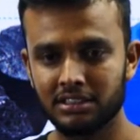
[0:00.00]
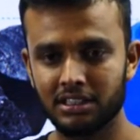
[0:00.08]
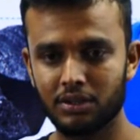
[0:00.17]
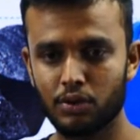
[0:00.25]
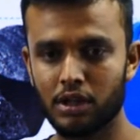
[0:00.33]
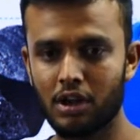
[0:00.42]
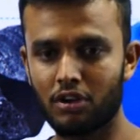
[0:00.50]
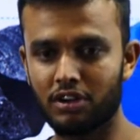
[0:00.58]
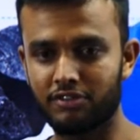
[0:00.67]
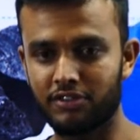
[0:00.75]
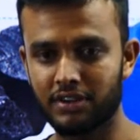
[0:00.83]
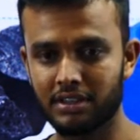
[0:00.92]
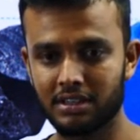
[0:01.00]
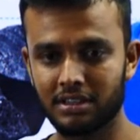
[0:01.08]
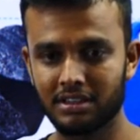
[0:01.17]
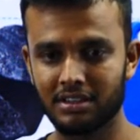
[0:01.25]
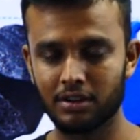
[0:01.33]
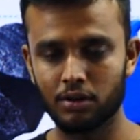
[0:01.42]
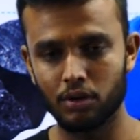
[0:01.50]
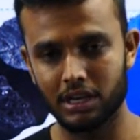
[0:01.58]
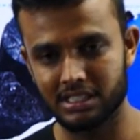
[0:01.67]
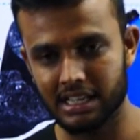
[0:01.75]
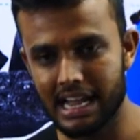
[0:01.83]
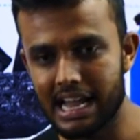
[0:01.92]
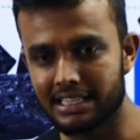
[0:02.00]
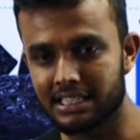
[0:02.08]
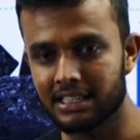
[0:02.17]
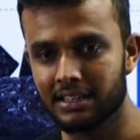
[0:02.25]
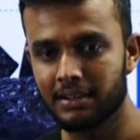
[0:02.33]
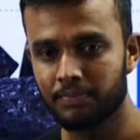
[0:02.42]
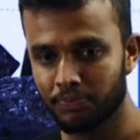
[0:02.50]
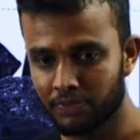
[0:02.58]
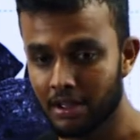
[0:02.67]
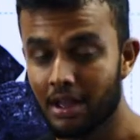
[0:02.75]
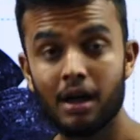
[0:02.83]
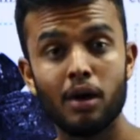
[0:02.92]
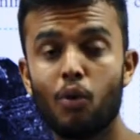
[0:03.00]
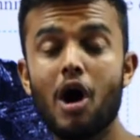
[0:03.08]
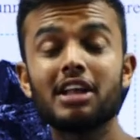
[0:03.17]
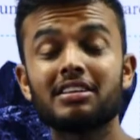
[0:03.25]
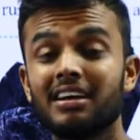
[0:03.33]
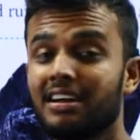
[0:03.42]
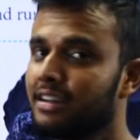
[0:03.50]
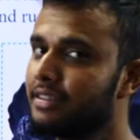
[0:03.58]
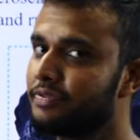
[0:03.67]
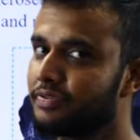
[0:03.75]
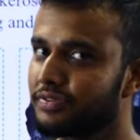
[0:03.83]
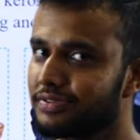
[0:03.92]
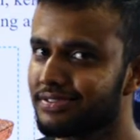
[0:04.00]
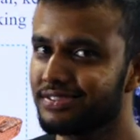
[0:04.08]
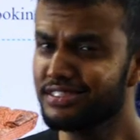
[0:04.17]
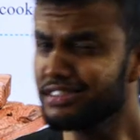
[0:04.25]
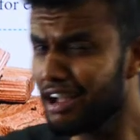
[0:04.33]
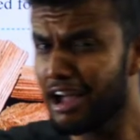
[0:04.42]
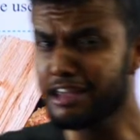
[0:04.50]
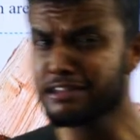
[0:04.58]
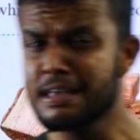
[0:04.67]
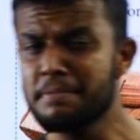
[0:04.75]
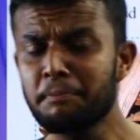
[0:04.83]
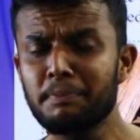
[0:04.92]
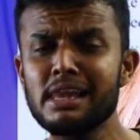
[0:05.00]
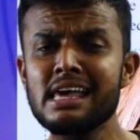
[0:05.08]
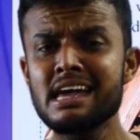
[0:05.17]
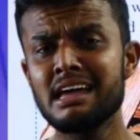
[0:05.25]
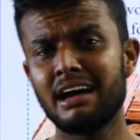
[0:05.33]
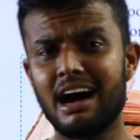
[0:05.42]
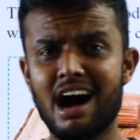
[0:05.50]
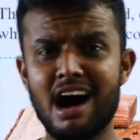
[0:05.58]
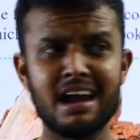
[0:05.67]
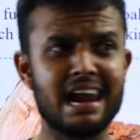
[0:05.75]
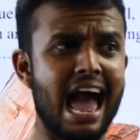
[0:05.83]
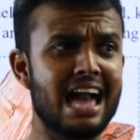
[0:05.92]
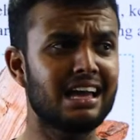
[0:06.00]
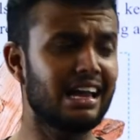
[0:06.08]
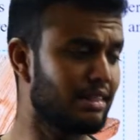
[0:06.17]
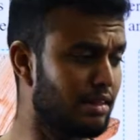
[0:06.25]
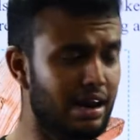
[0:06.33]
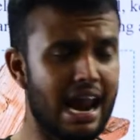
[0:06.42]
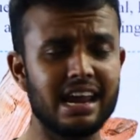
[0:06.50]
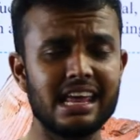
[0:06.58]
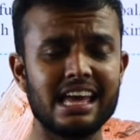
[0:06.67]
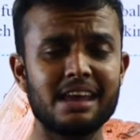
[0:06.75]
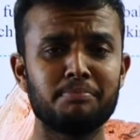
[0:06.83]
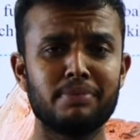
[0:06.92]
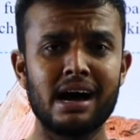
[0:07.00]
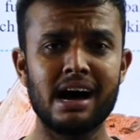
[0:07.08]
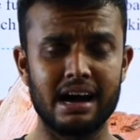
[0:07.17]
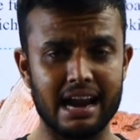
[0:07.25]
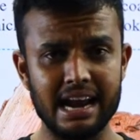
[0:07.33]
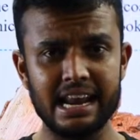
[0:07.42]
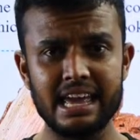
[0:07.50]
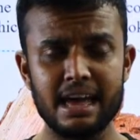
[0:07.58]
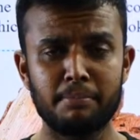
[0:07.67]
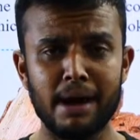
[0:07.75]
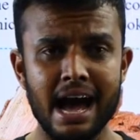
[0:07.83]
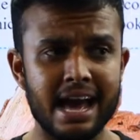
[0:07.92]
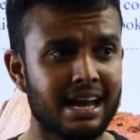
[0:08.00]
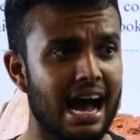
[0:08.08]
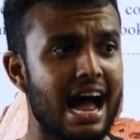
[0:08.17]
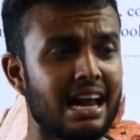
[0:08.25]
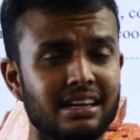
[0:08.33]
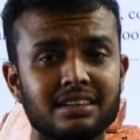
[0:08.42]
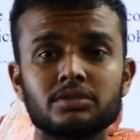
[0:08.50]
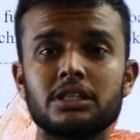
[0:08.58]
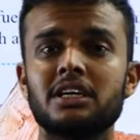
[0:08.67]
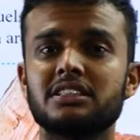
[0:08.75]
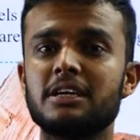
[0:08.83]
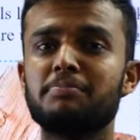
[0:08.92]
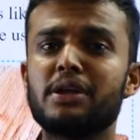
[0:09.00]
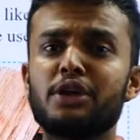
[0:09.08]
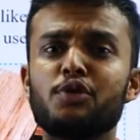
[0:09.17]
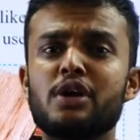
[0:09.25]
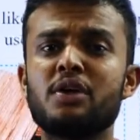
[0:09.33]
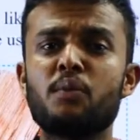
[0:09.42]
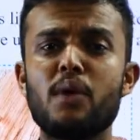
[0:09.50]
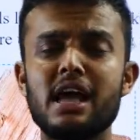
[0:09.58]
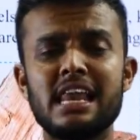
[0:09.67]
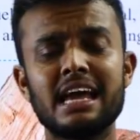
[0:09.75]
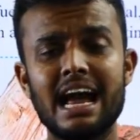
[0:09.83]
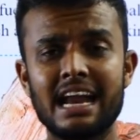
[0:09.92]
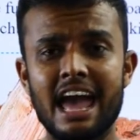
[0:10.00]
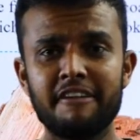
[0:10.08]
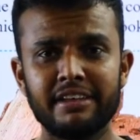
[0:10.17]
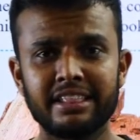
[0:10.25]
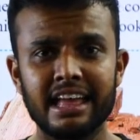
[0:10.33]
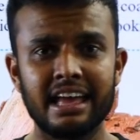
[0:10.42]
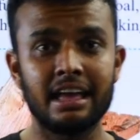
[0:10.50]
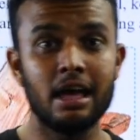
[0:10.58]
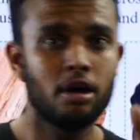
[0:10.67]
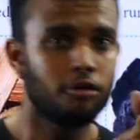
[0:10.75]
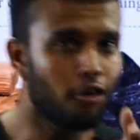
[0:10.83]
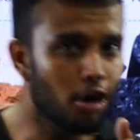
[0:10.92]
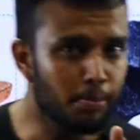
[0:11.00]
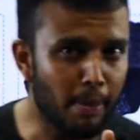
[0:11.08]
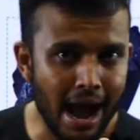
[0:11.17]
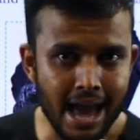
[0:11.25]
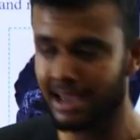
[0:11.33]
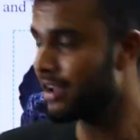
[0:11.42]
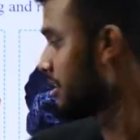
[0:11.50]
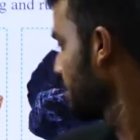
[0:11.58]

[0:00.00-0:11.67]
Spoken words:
you know, a lot of... Okay, sir. S. What? Simply riding a bike and simply doing wheeling and everything. For bike,